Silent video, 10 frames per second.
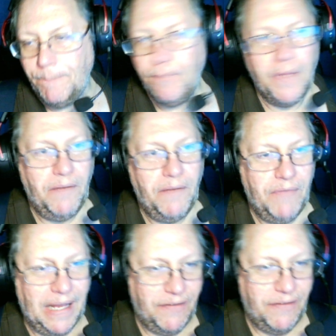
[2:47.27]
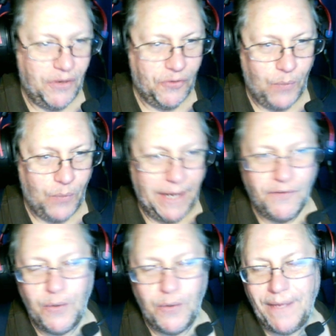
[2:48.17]
If there's a way of
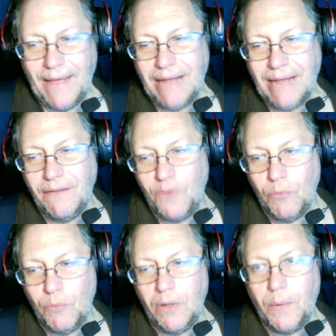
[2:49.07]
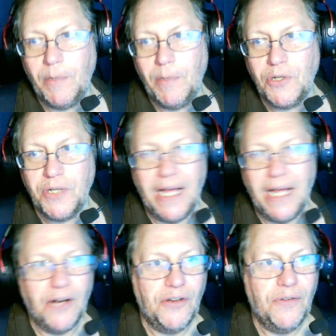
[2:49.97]
doing that, and if you really want me to show you how to
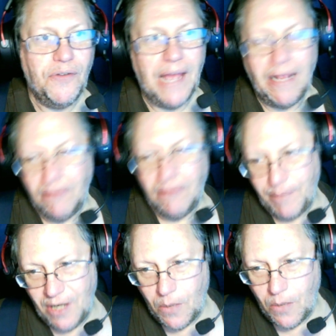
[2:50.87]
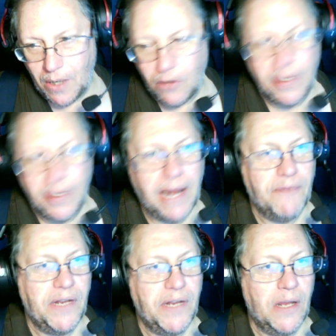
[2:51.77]
do that, let me know and I'll create a
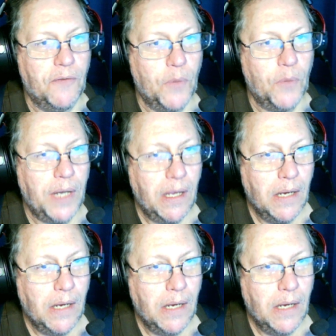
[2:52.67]
video for you.